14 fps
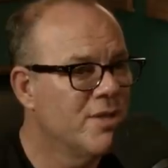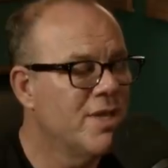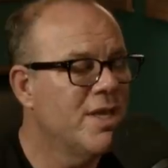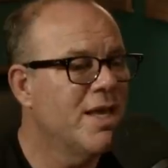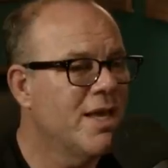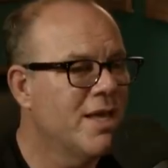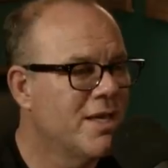
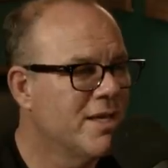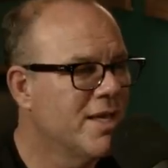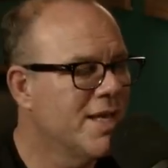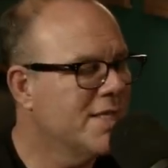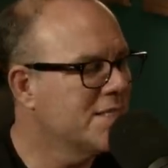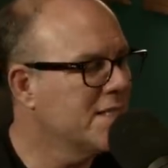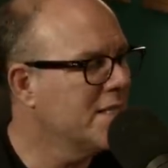Yeah.
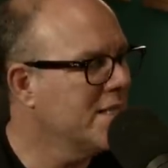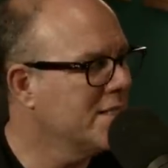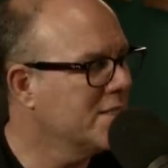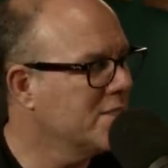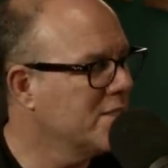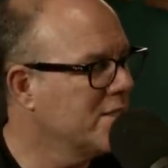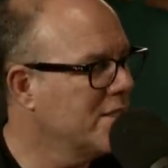It's a
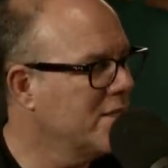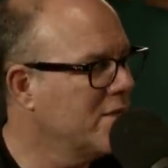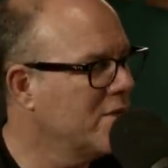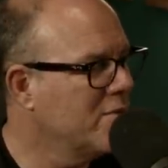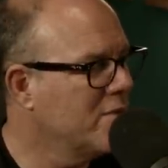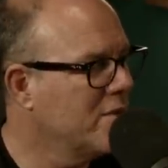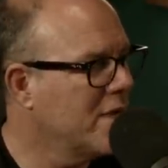it's you
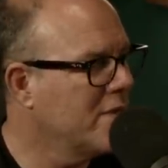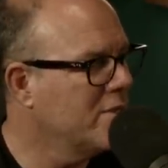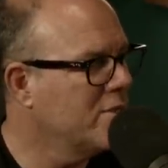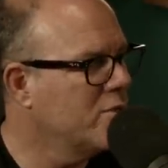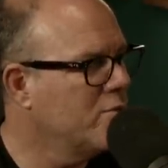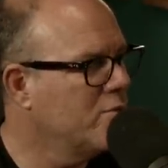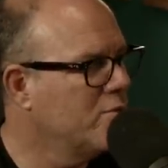know,
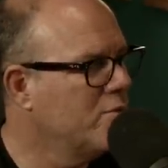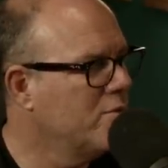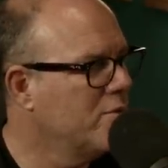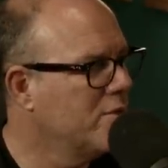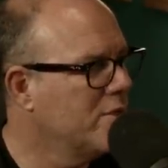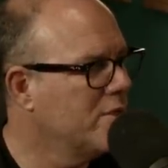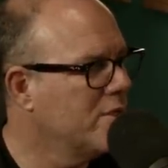you
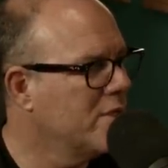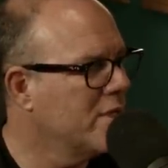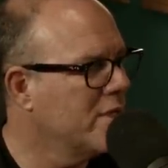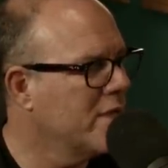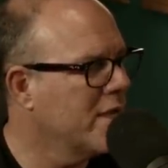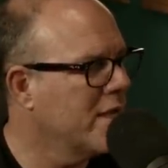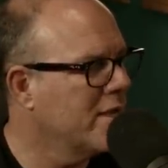
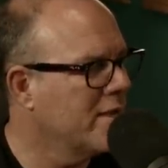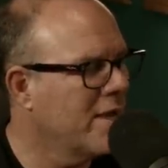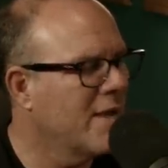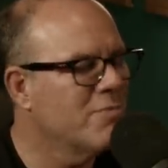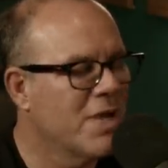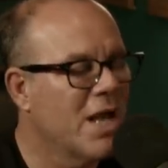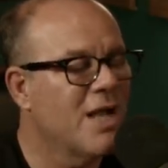
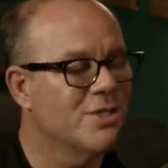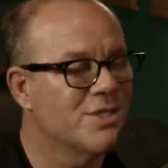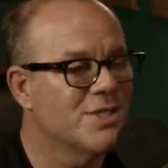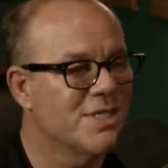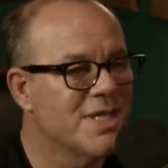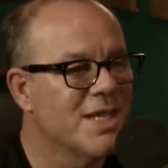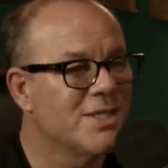I'm
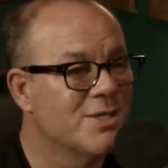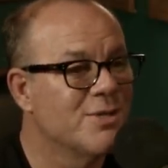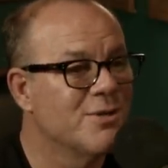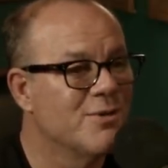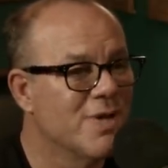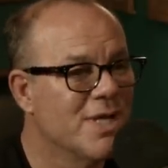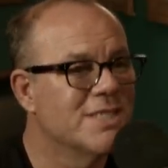conscious of that
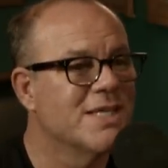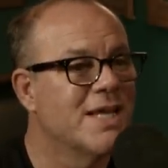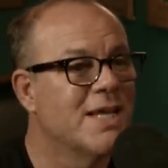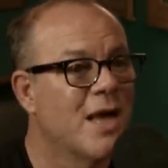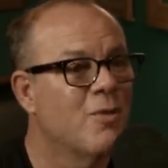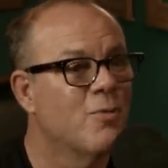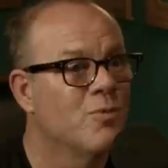too. It's
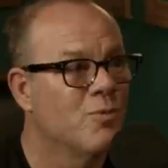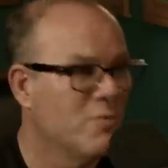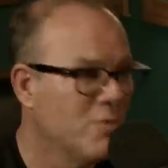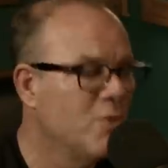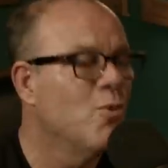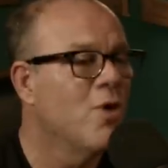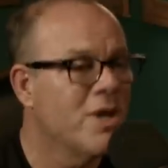like I
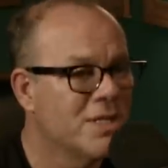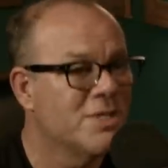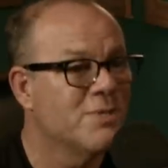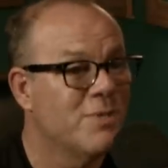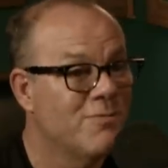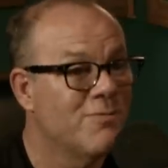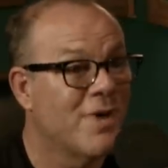you want it
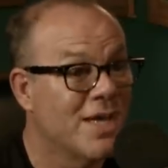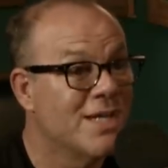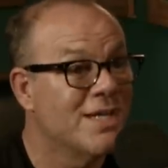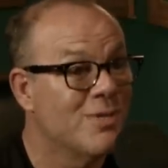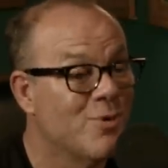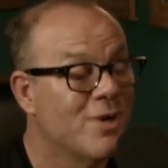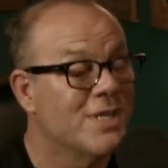to be fun
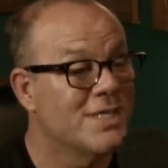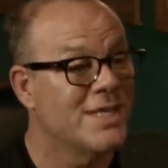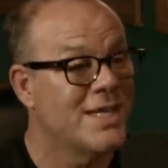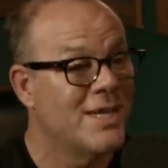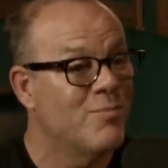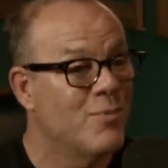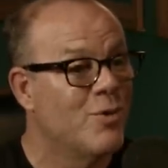and you want it sure.
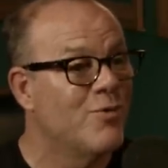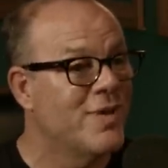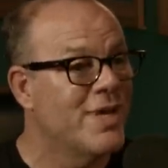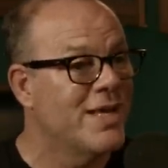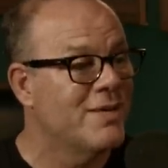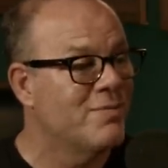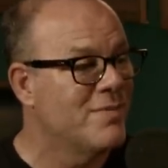to keep
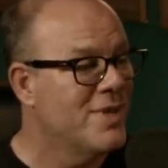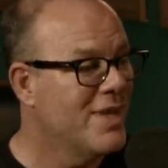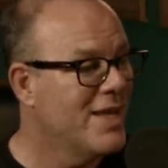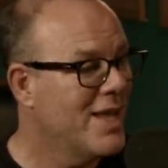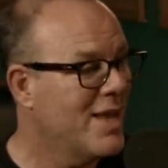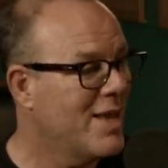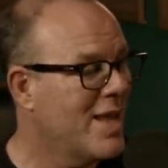moving and
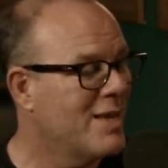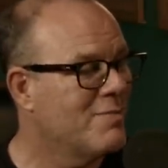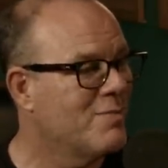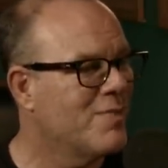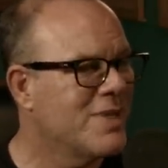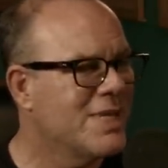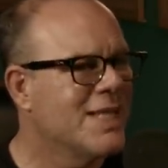
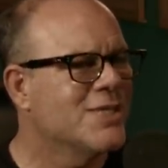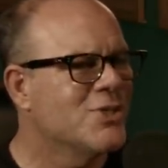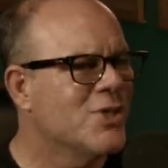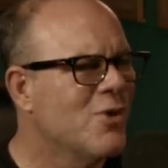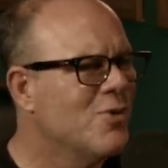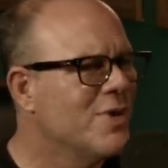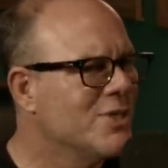and but it's
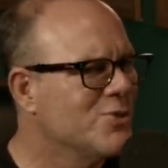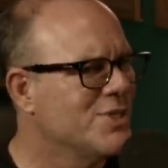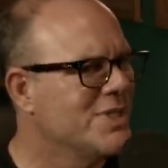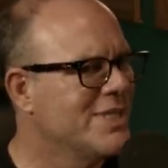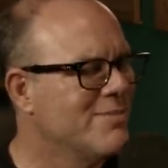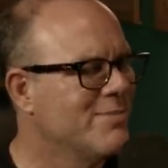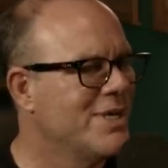so
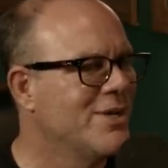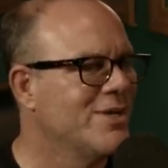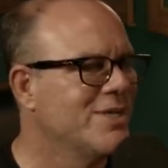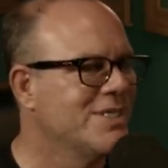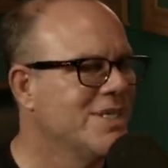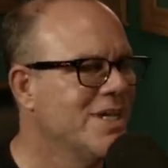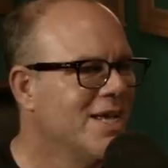interesting
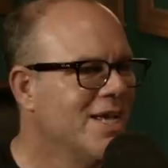because